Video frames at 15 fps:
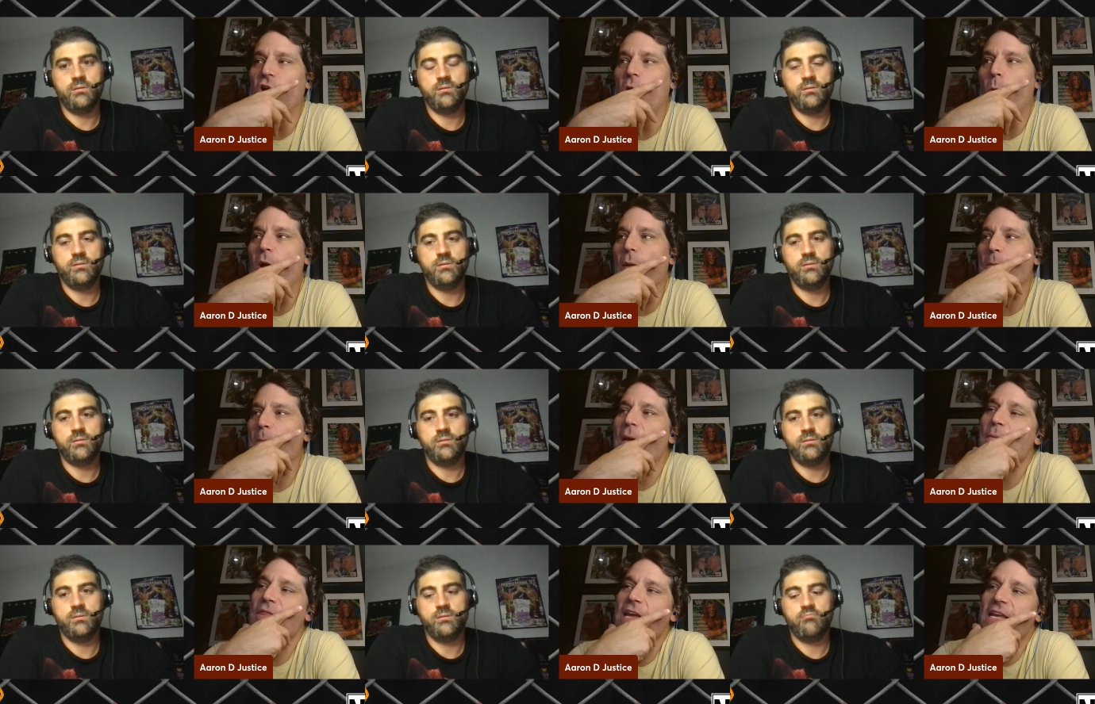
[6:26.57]
Speaker 1: to win,
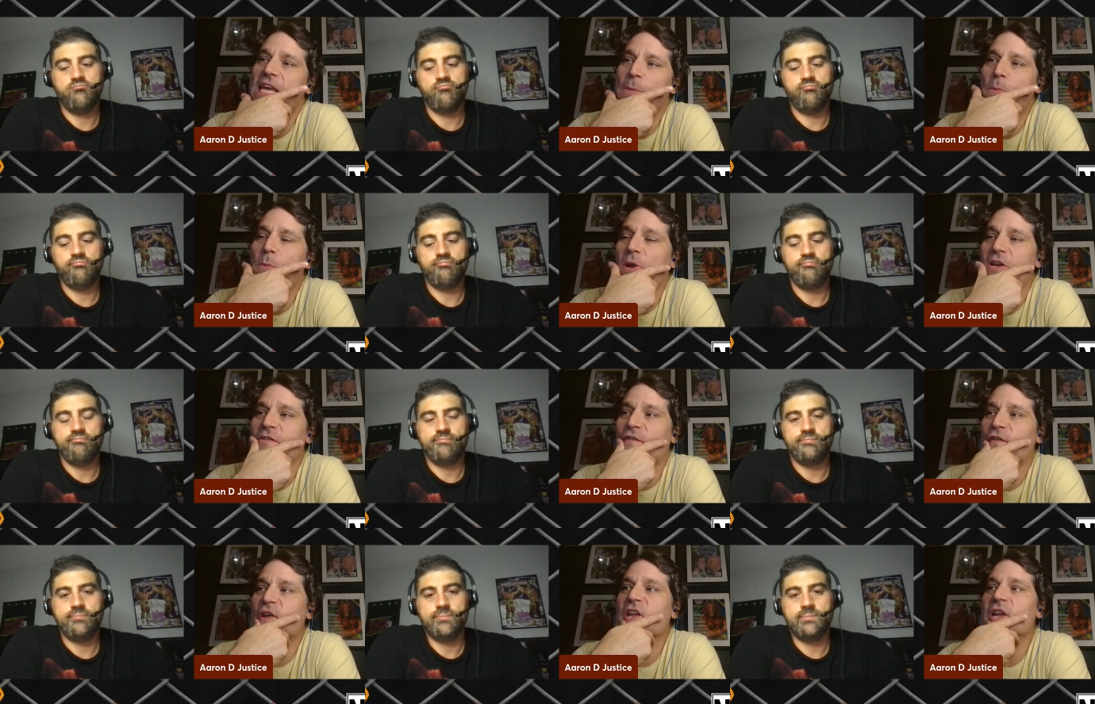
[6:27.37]
maybe they keep him
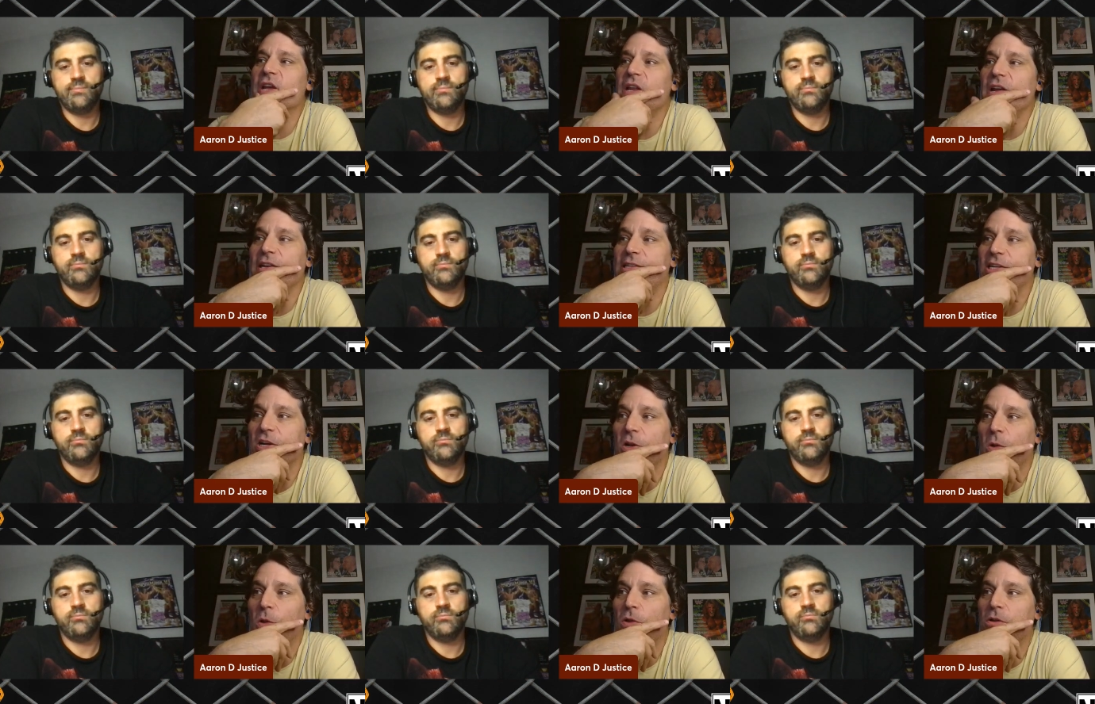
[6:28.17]
undefeated
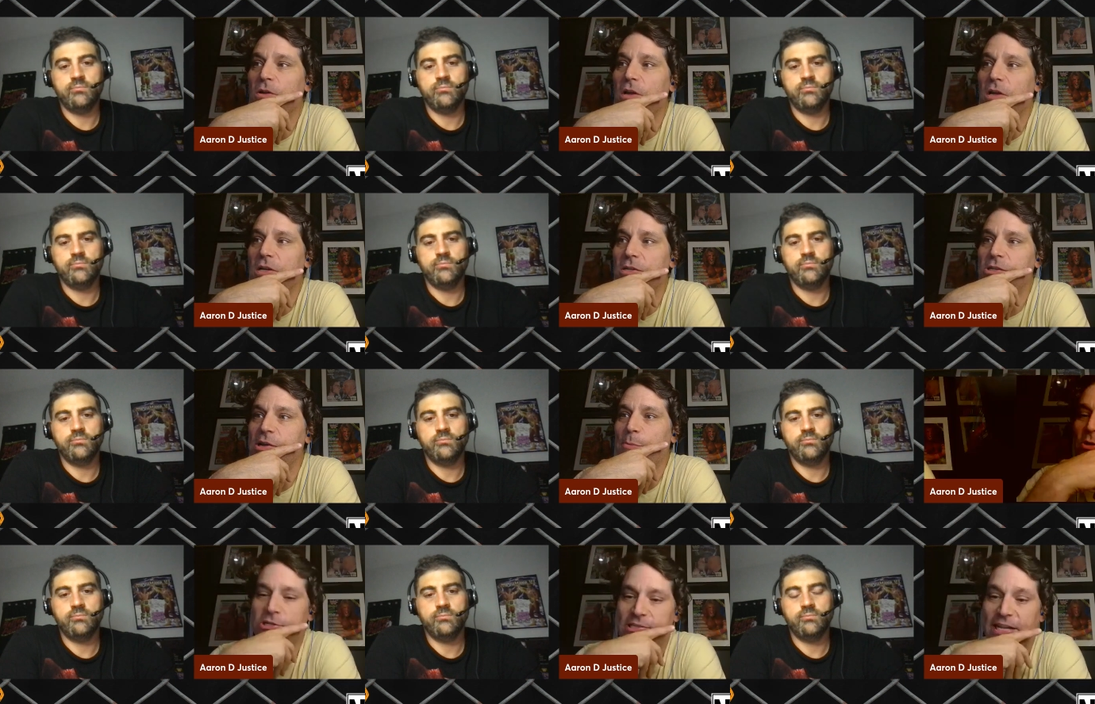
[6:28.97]
until
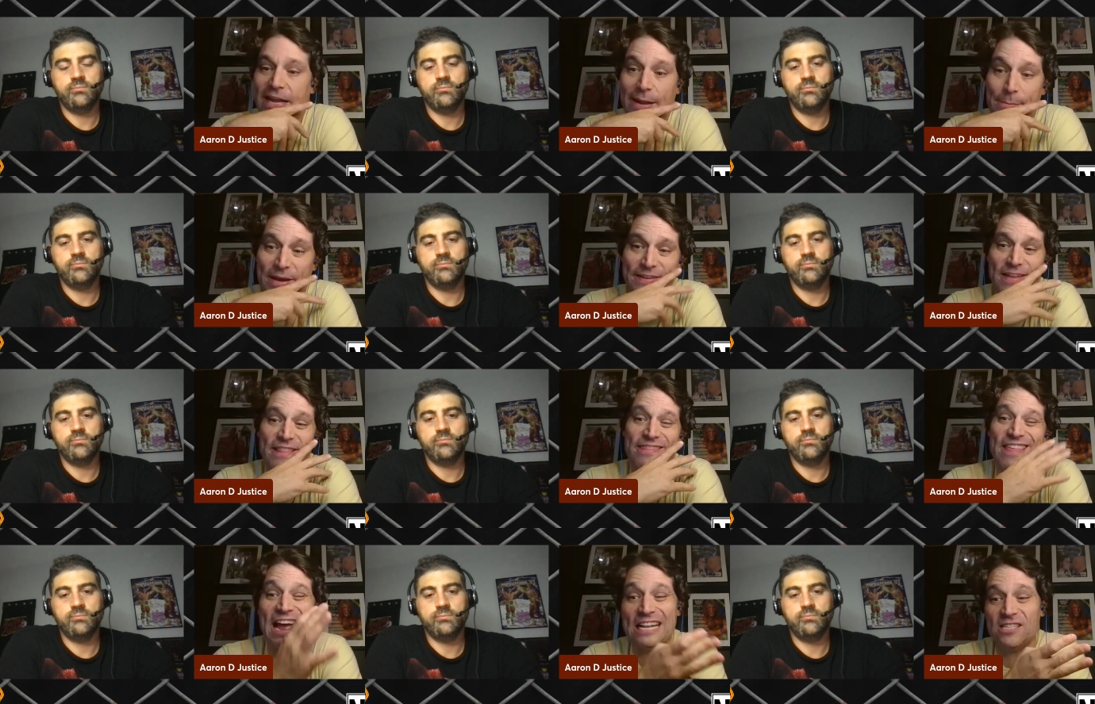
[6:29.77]
SummerSlam, and
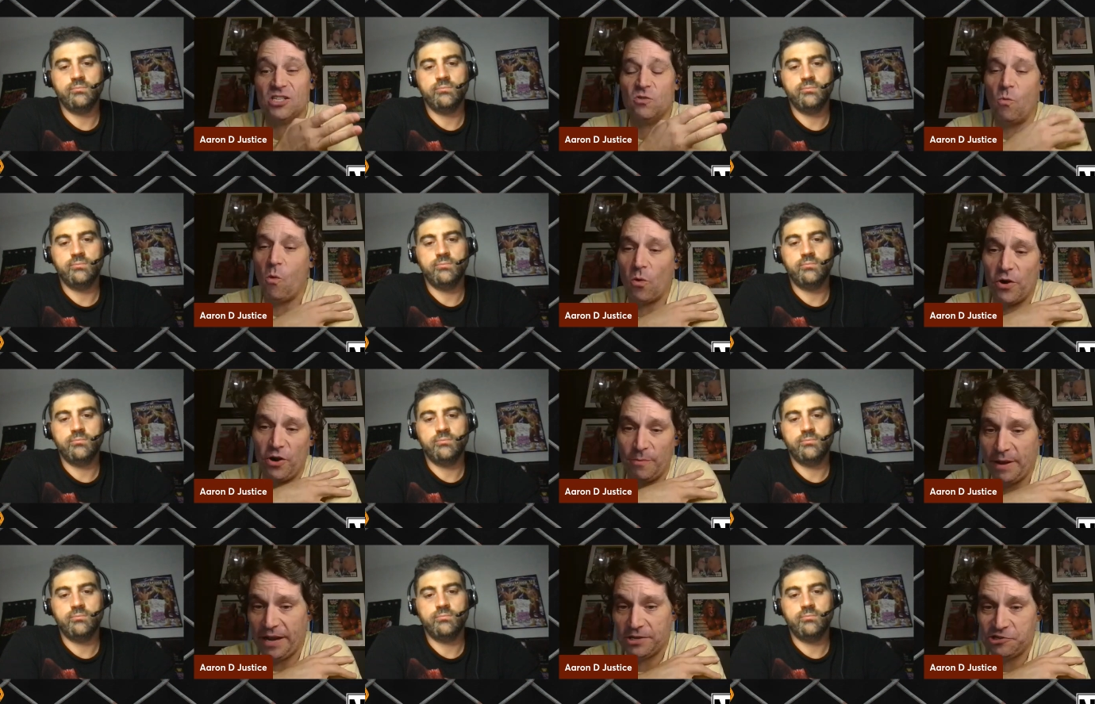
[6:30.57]
then that's the
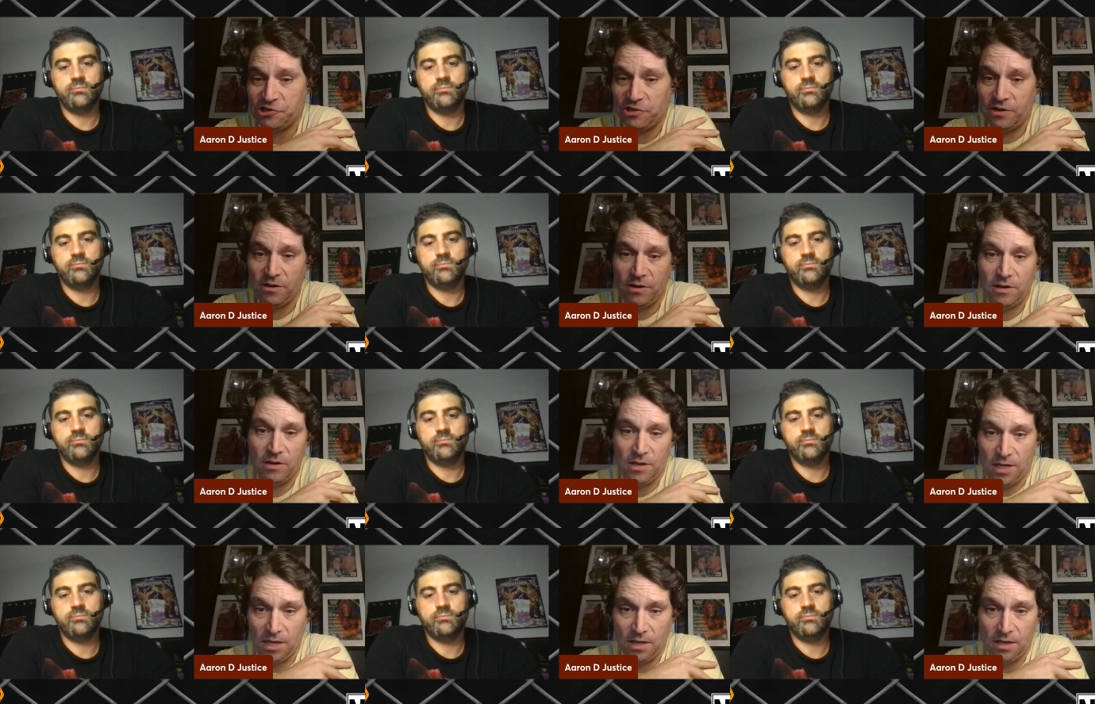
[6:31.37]
Warrior match.
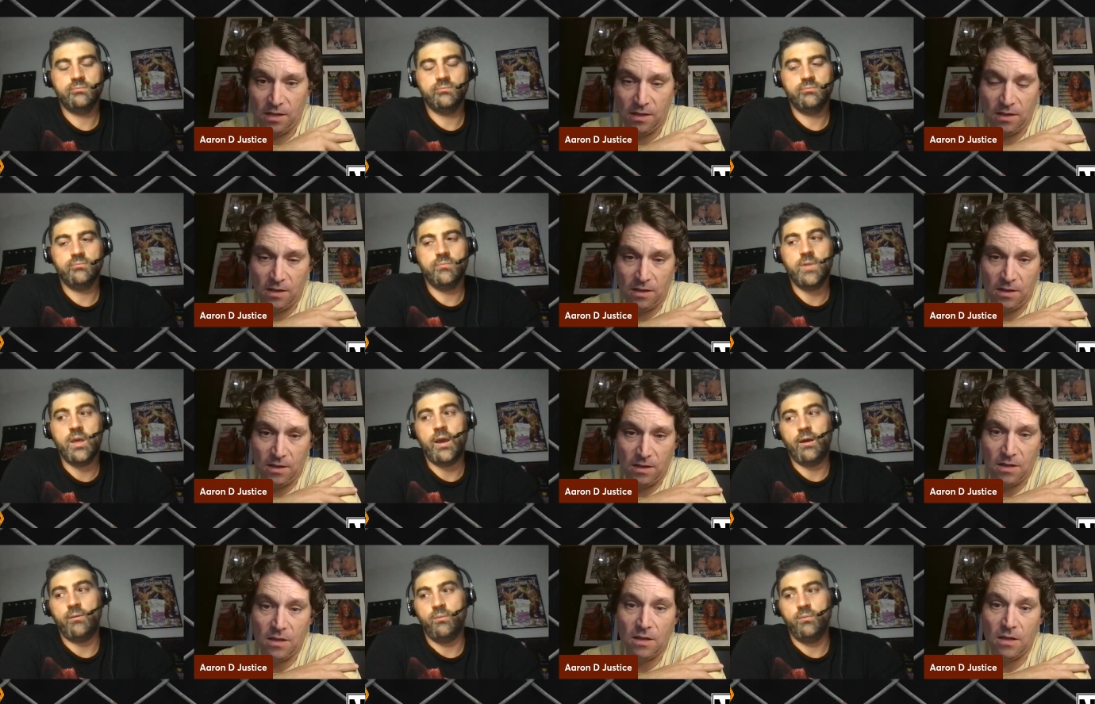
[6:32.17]

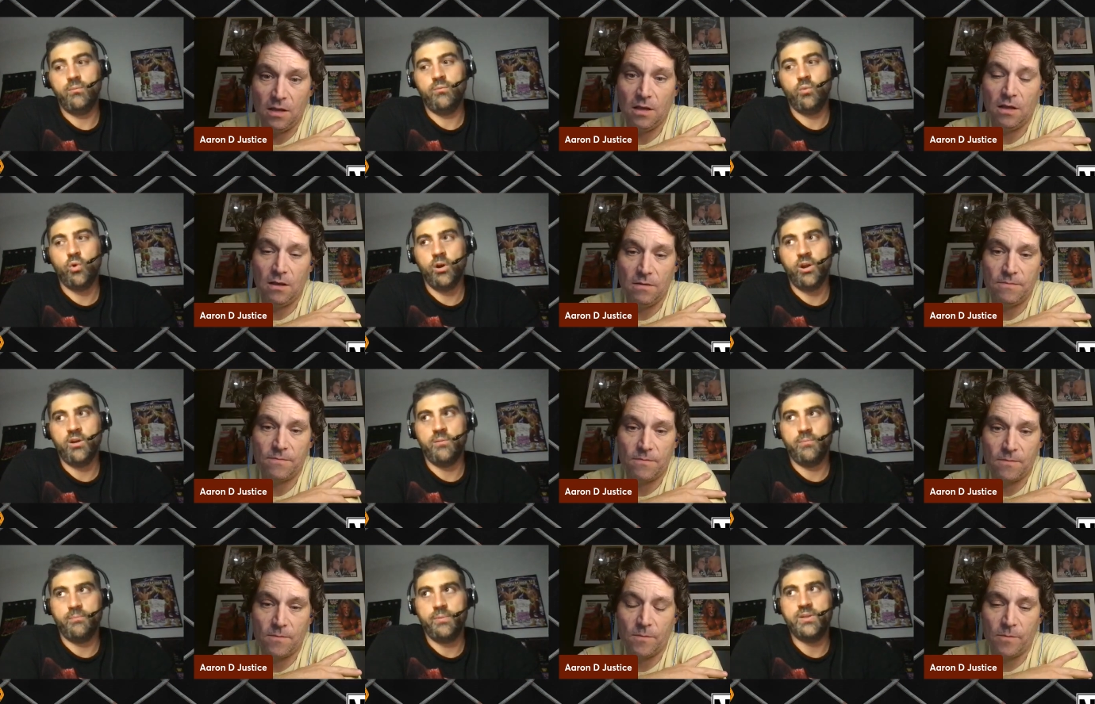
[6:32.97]
Speaker 2: Yeah,
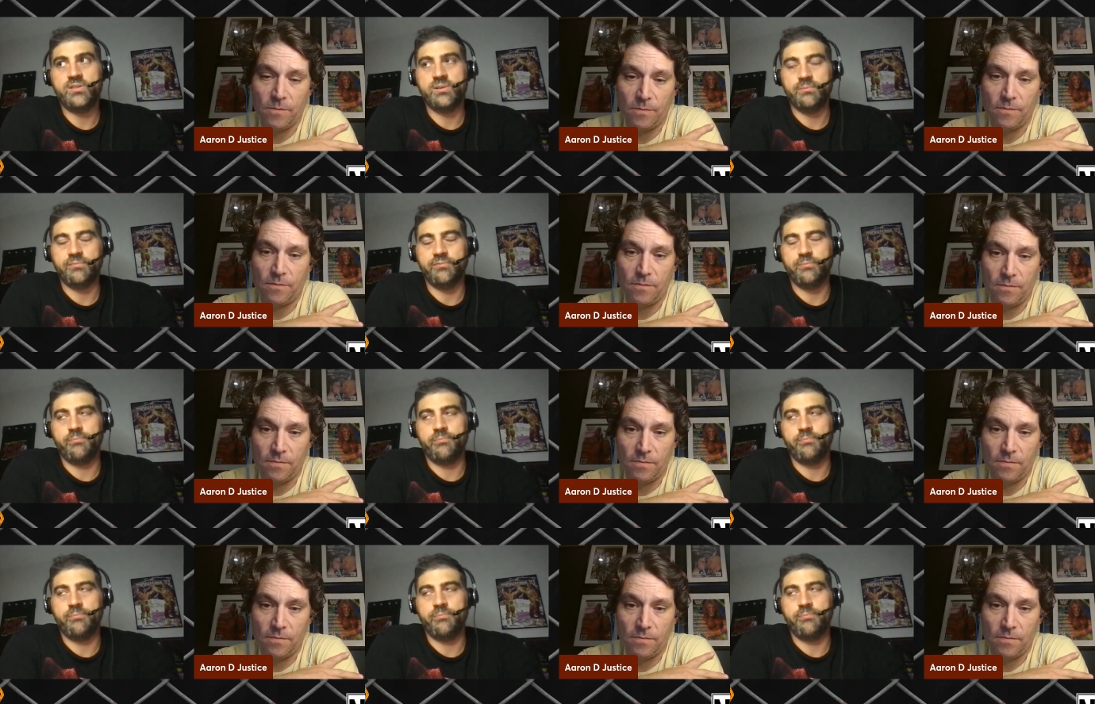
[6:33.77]
Warrior beats him,